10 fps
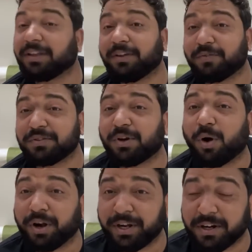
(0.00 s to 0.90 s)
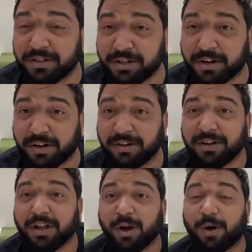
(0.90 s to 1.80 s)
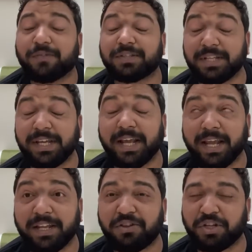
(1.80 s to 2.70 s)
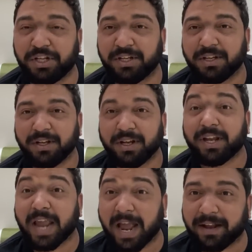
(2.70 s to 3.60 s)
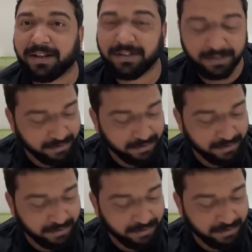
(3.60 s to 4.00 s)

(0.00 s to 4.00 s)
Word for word: he was the auditor general of CAG CAG